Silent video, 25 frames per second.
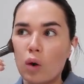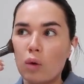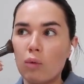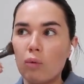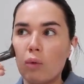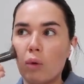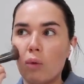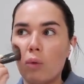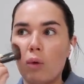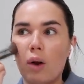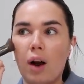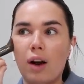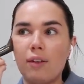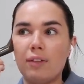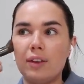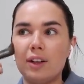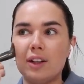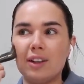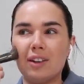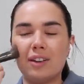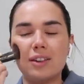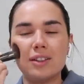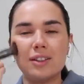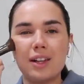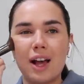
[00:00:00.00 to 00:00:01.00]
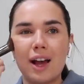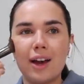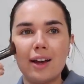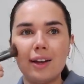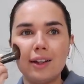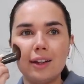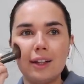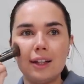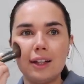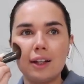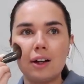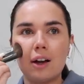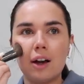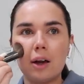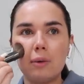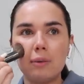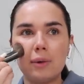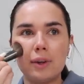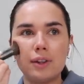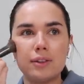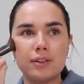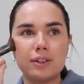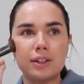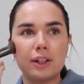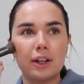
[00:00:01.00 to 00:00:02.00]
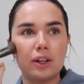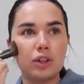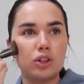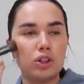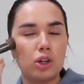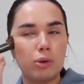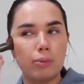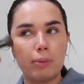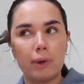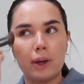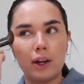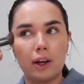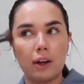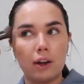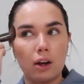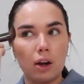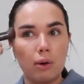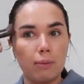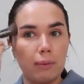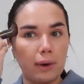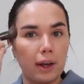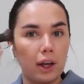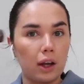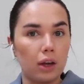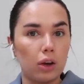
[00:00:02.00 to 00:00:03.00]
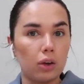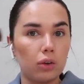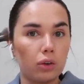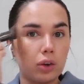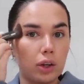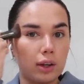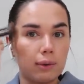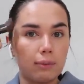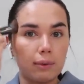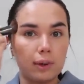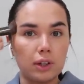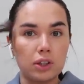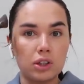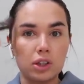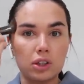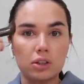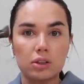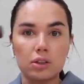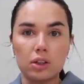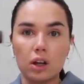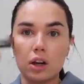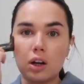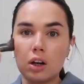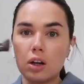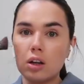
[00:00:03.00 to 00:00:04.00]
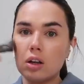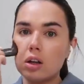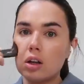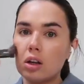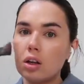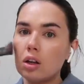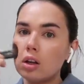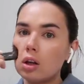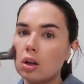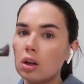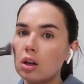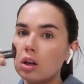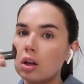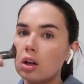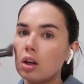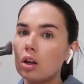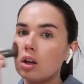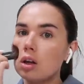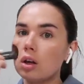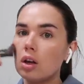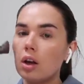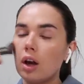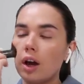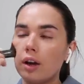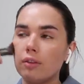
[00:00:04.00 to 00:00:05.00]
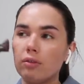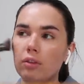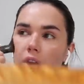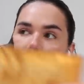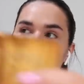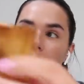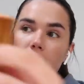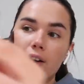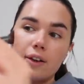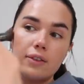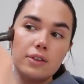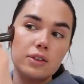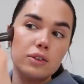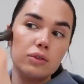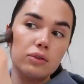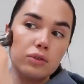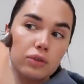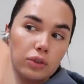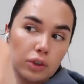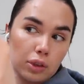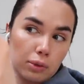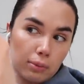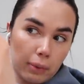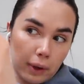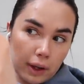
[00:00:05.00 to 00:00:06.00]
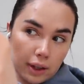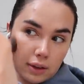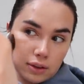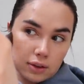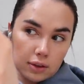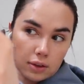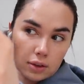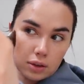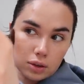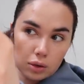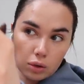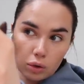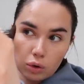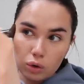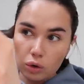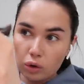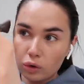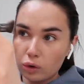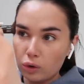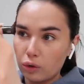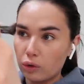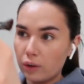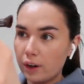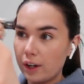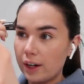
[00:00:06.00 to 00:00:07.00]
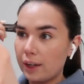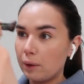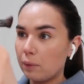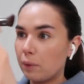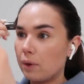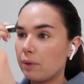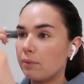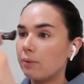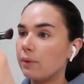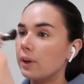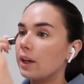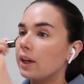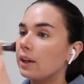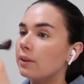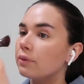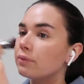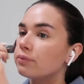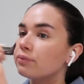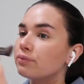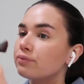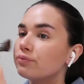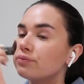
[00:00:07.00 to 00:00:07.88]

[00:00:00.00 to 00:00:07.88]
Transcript: Well, we'll have a look. I can't be asked to go shopping on my own in Manchester. I'd rather have some food bits already with me.